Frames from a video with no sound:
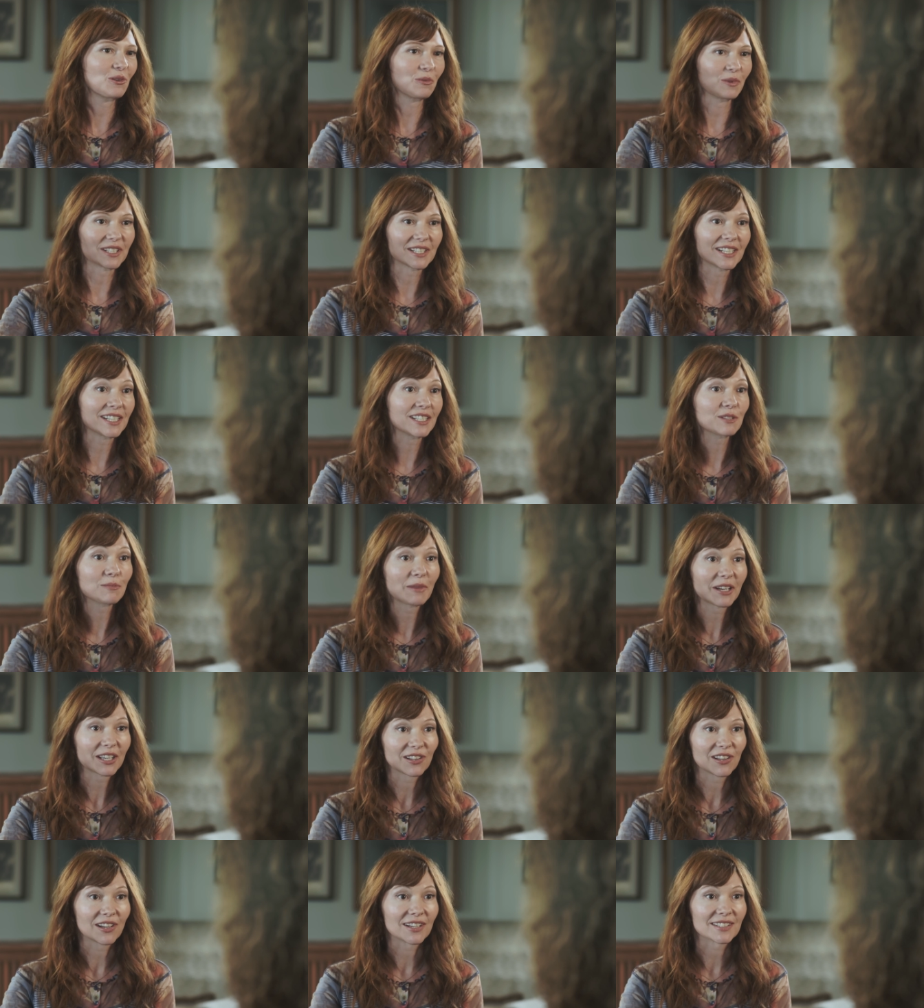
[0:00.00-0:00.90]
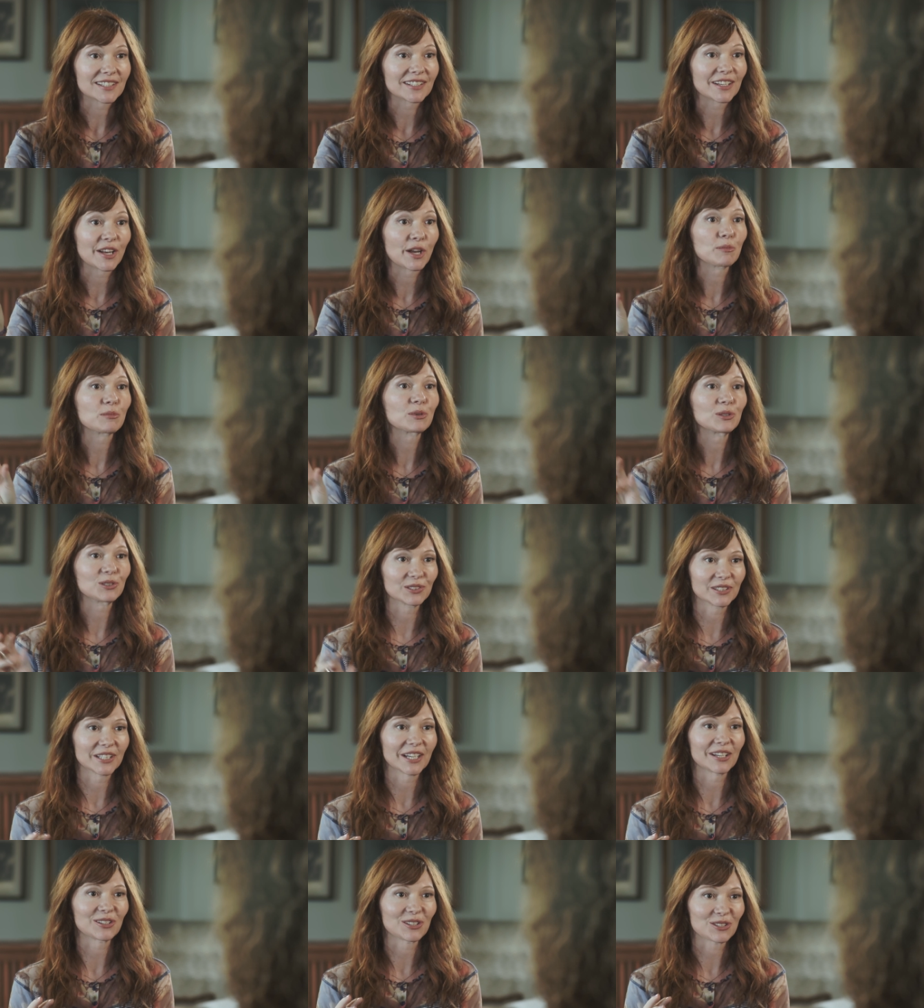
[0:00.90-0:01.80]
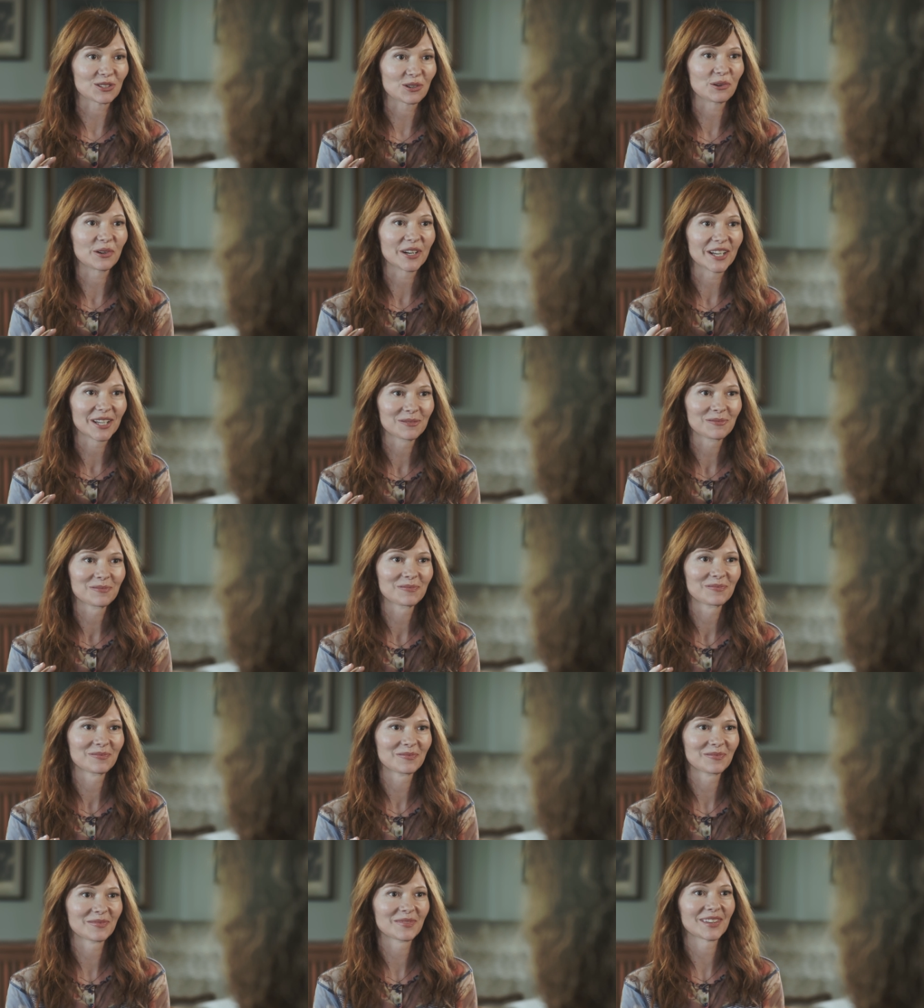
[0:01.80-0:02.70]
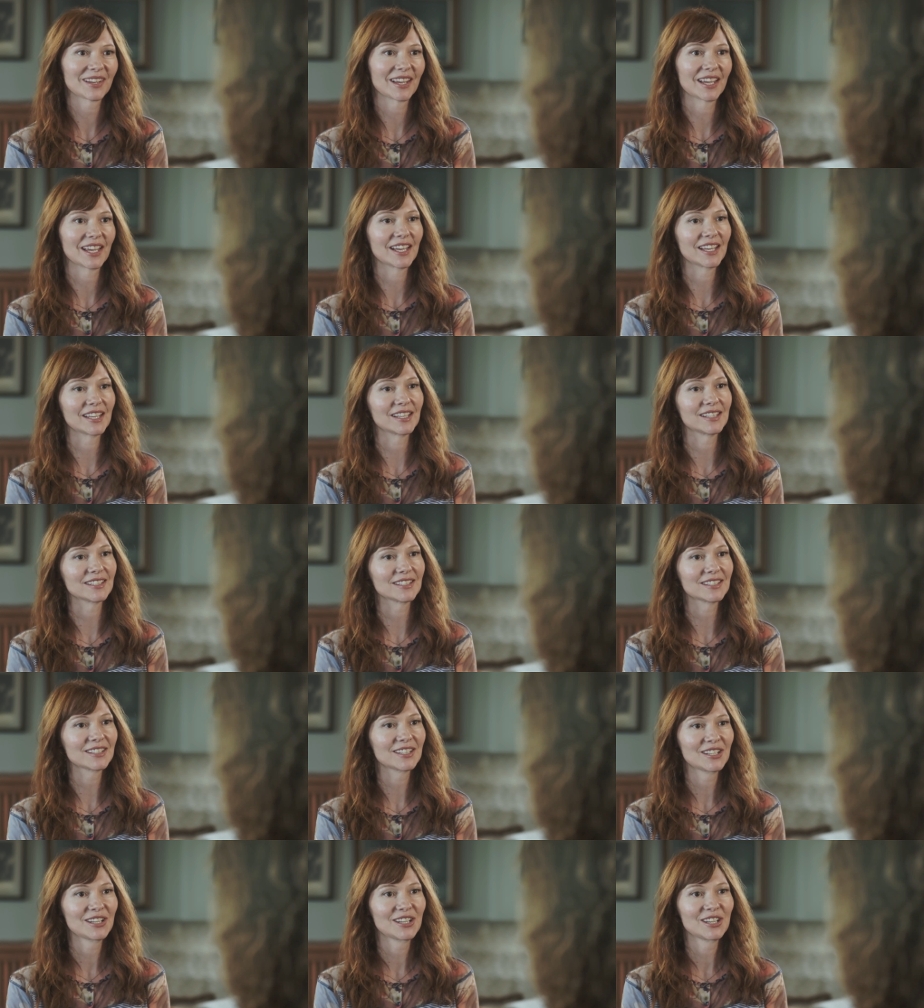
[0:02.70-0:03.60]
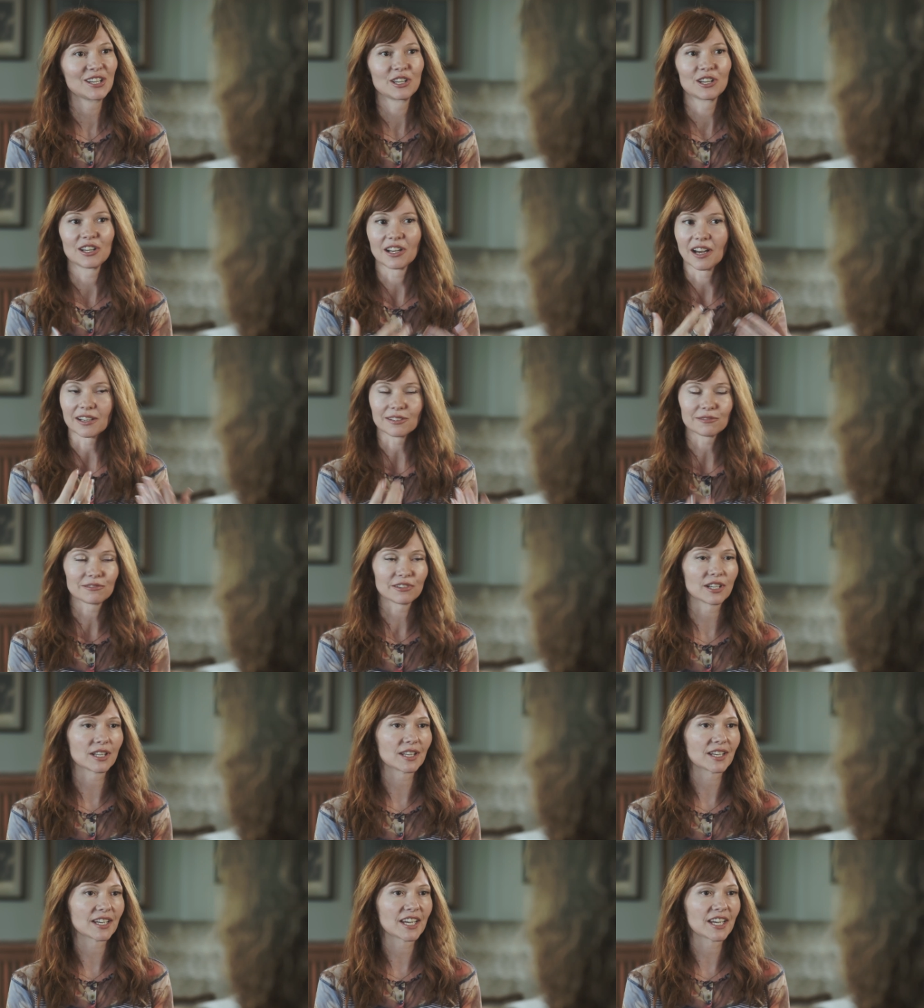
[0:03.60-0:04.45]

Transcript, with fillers: went into my closet and I pulled down a toy and got in front of the